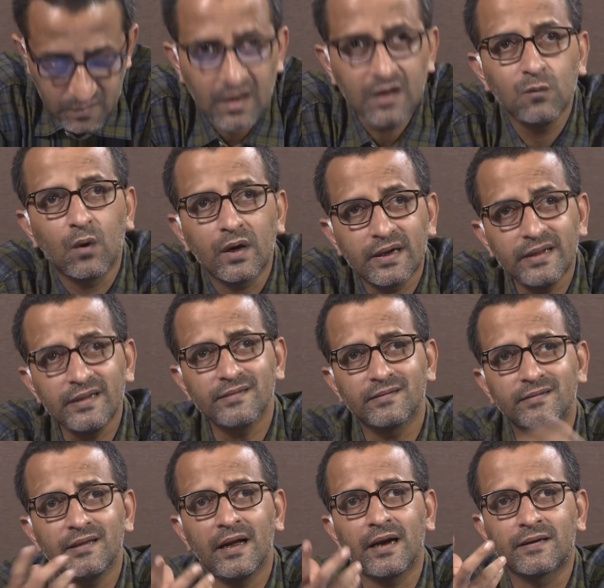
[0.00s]
Then what
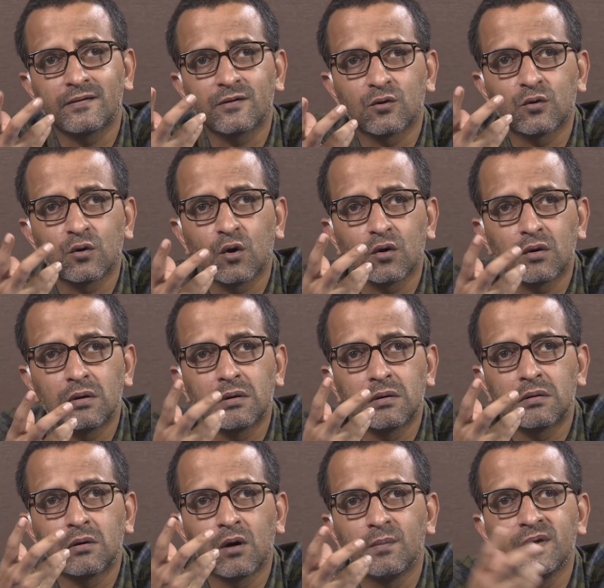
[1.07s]
is that co
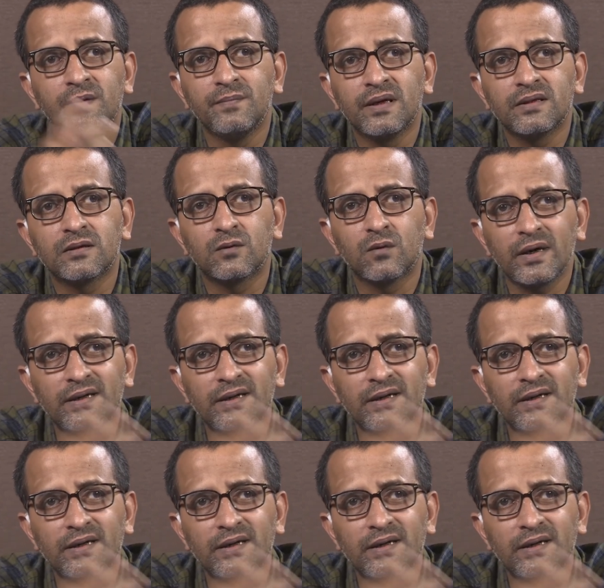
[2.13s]
common method,